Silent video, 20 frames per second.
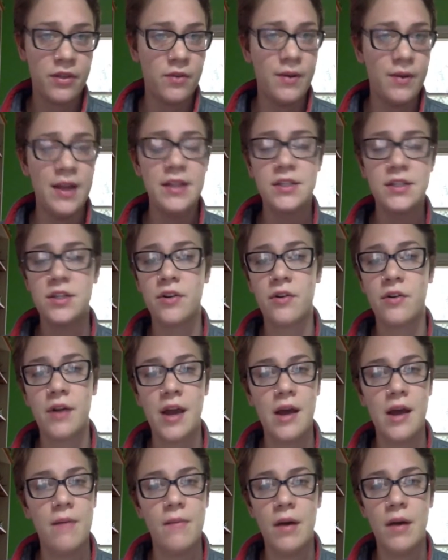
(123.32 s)
through
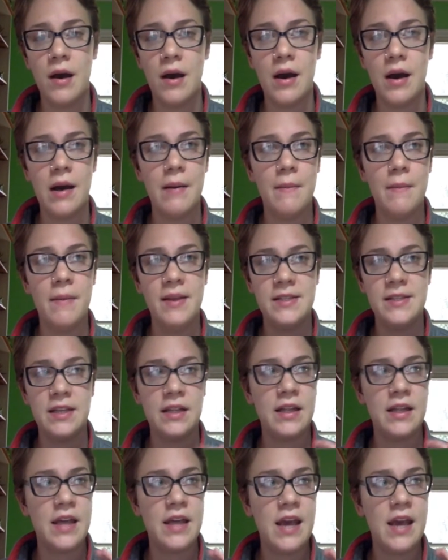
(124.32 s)
Instagram,
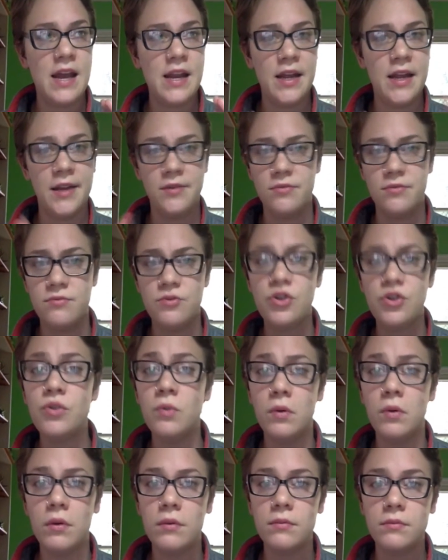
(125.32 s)
basically any
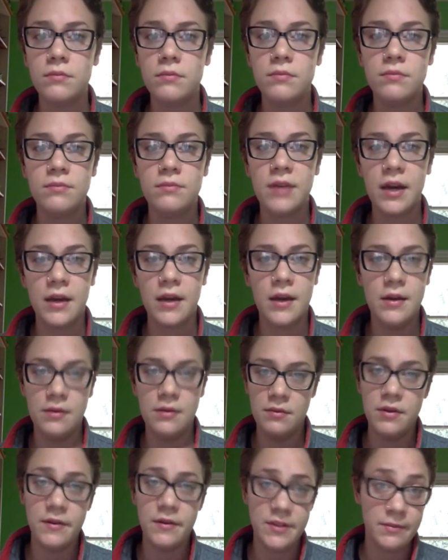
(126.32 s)
tool that
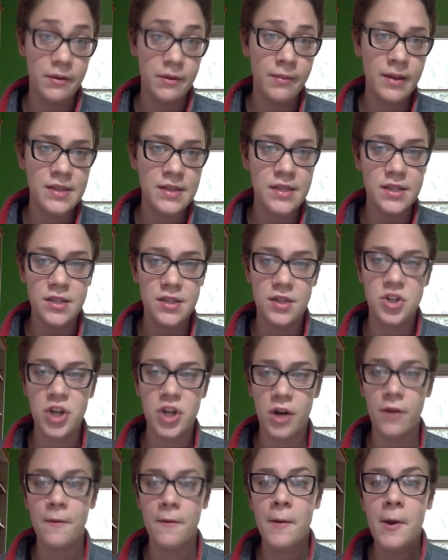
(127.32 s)
can give someone a message is a
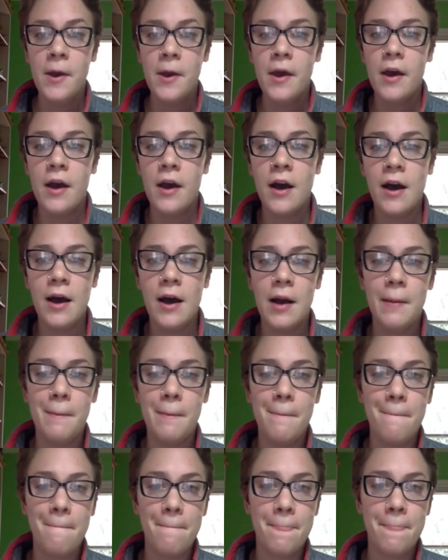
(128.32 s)
channel.
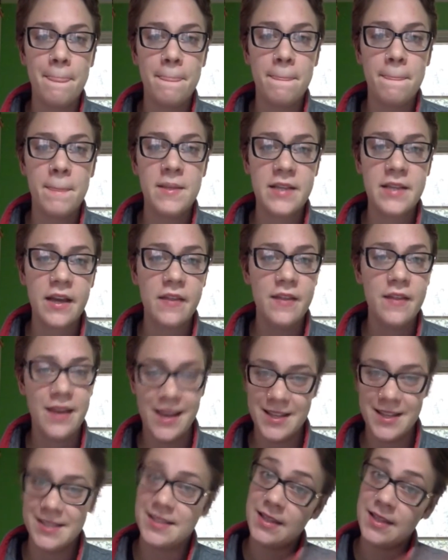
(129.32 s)
The second
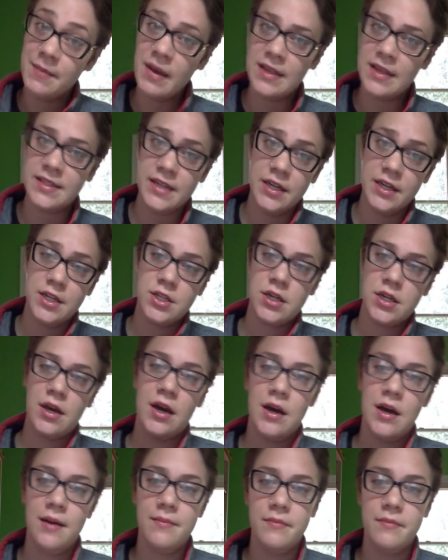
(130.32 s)
thing is the message.
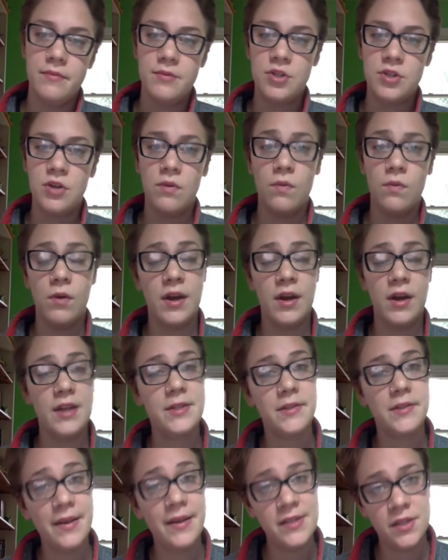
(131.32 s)
So what
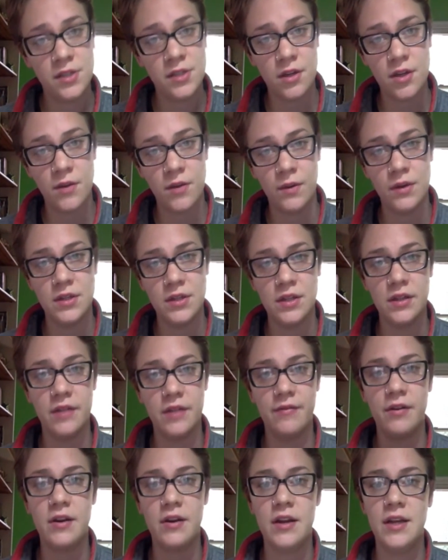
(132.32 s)
is the message that you want to
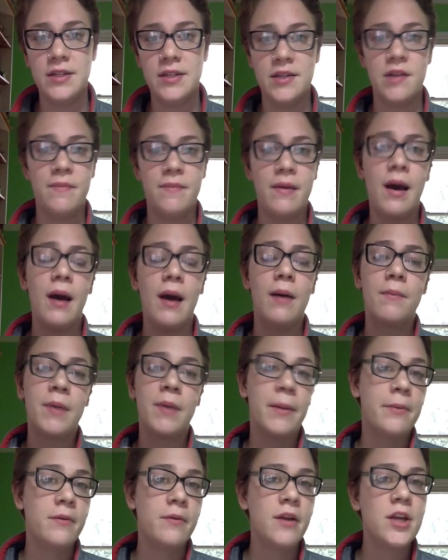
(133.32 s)
deliver? Is it about
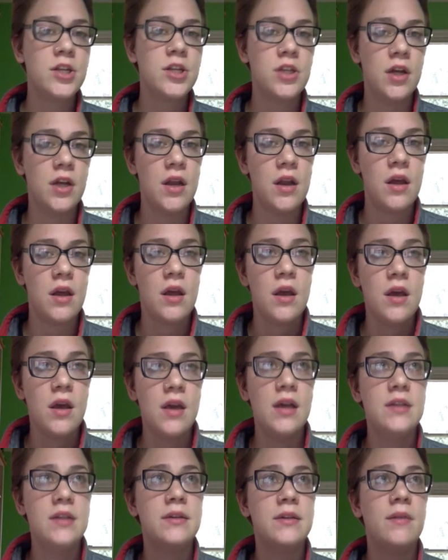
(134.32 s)
preparation?
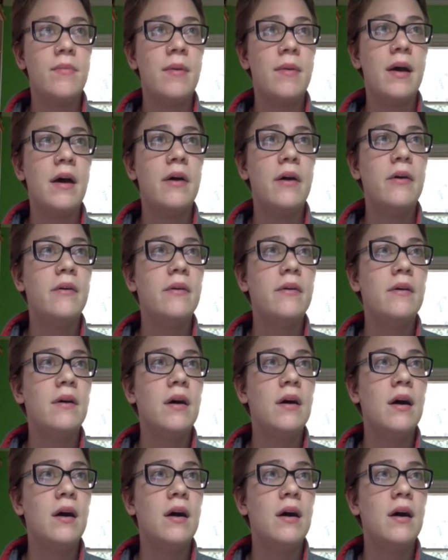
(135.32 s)
Is it about